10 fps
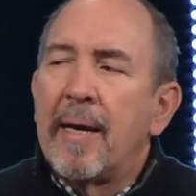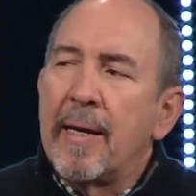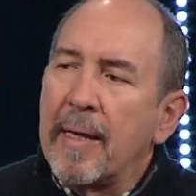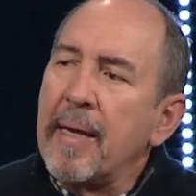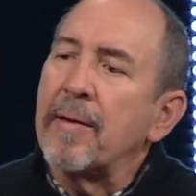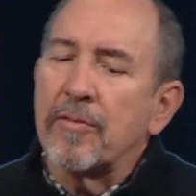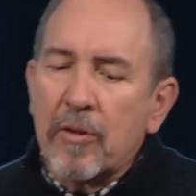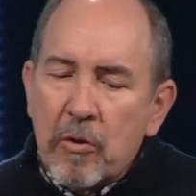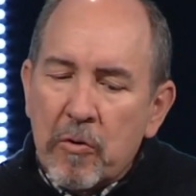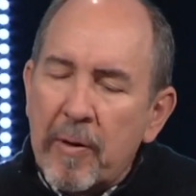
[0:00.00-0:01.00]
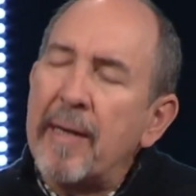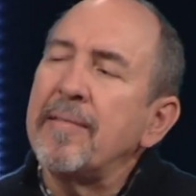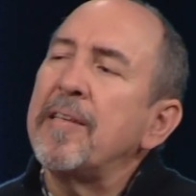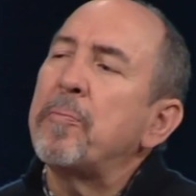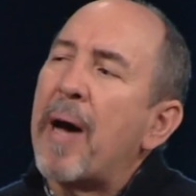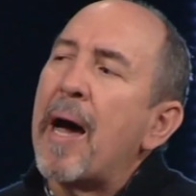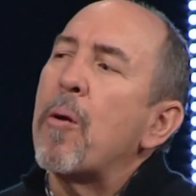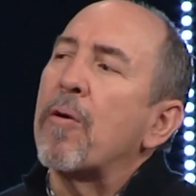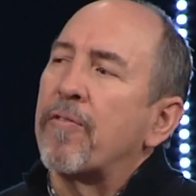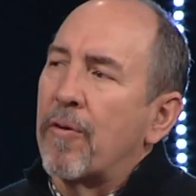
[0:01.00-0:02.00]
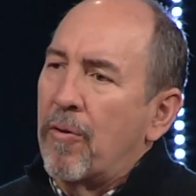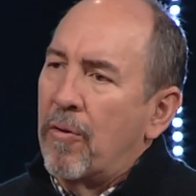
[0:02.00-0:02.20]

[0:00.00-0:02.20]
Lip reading: And he is crazy powerful.